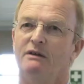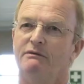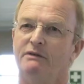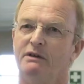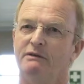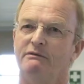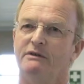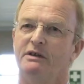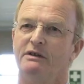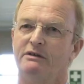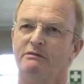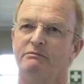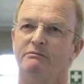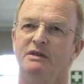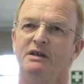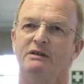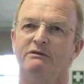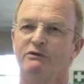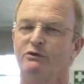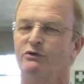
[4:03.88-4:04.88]
that this
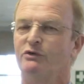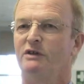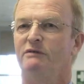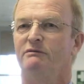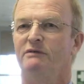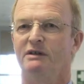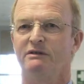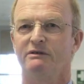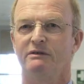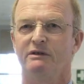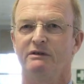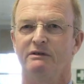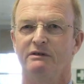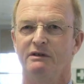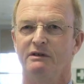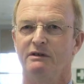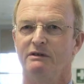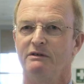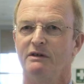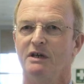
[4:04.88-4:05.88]
means that this
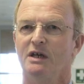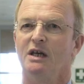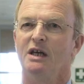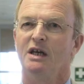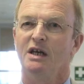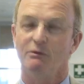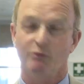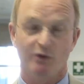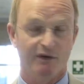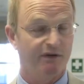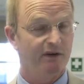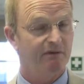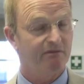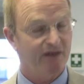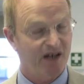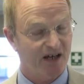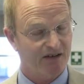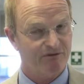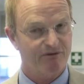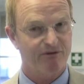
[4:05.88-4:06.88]
disease within
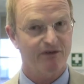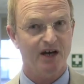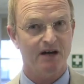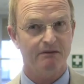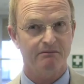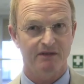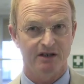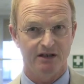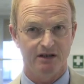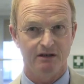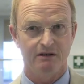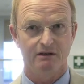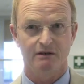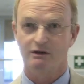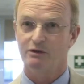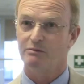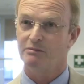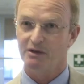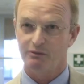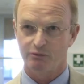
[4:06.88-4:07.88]
that family
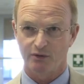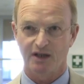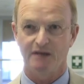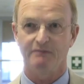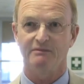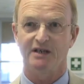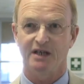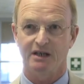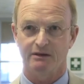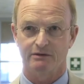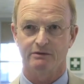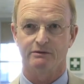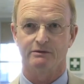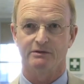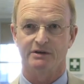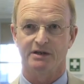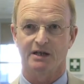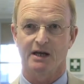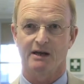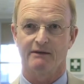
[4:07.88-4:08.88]
could be wiped out
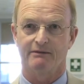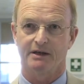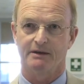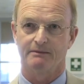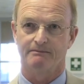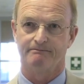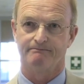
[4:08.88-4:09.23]
altogether.